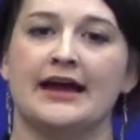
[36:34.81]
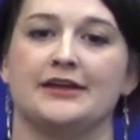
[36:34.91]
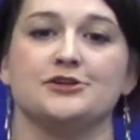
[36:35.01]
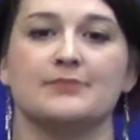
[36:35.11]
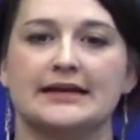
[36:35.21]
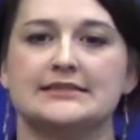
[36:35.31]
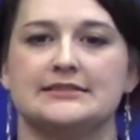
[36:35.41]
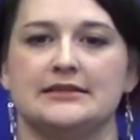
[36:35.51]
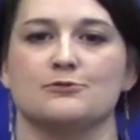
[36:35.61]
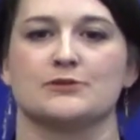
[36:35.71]
and you might
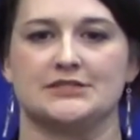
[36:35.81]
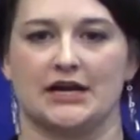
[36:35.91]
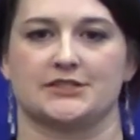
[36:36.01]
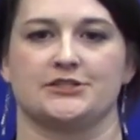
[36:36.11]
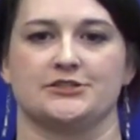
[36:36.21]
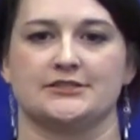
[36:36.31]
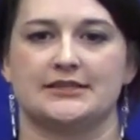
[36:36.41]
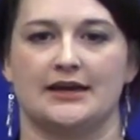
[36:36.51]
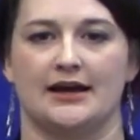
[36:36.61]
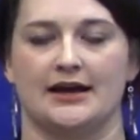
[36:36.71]
see reductions
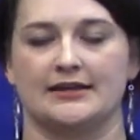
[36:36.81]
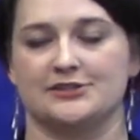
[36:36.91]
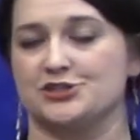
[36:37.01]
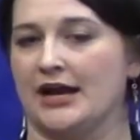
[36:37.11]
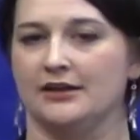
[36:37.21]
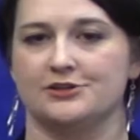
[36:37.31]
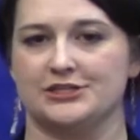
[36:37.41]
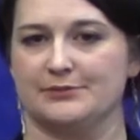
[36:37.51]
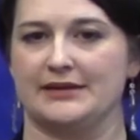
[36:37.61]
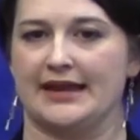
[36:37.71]
in
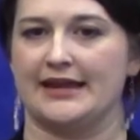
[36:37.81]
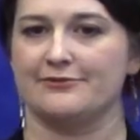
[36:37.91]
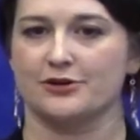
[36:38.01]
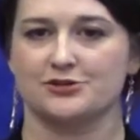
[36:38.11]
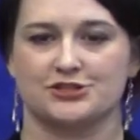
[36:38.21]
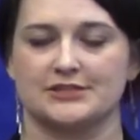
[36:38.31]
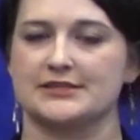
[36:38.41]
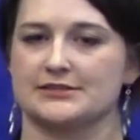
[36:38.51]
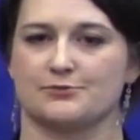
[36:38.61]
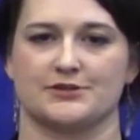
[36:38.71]
challenging behavior just
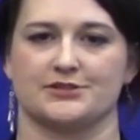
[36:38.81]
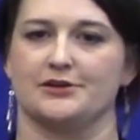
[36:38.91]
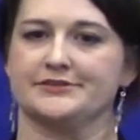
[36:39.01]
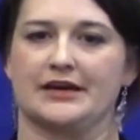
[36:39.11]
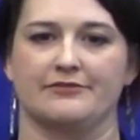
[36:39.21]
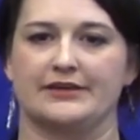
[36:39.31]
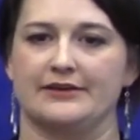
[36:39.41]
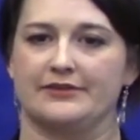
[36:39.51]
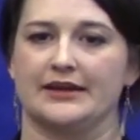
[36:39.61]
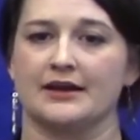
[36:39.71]
as a result of
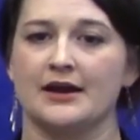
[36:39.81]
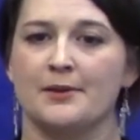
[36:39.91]
giving